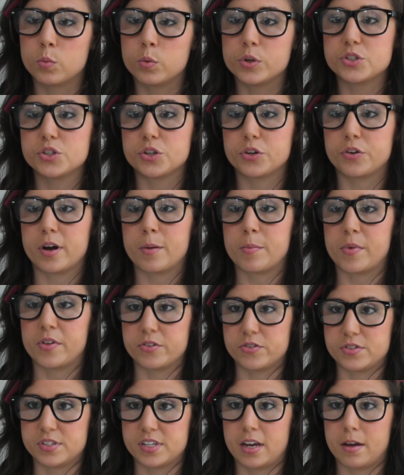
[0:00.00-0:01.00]
What's your
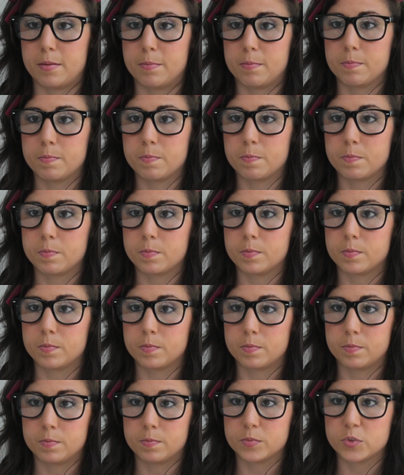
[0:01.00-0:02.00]
grandmother's name?
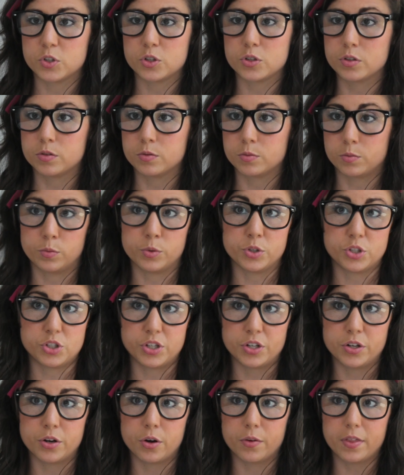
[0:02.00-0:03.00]

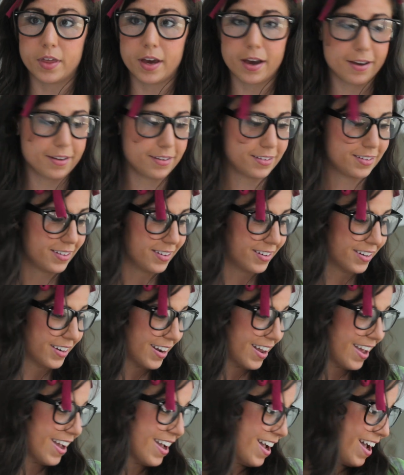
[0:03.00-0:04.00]
Would you know that?
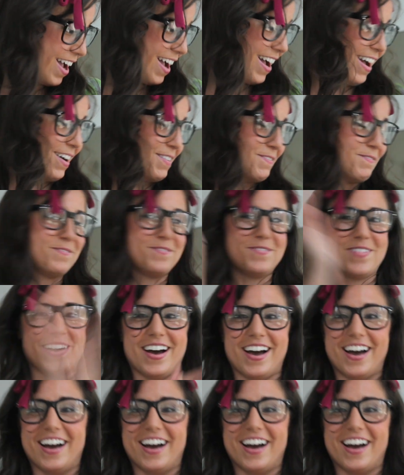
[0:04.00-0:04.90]
yeah,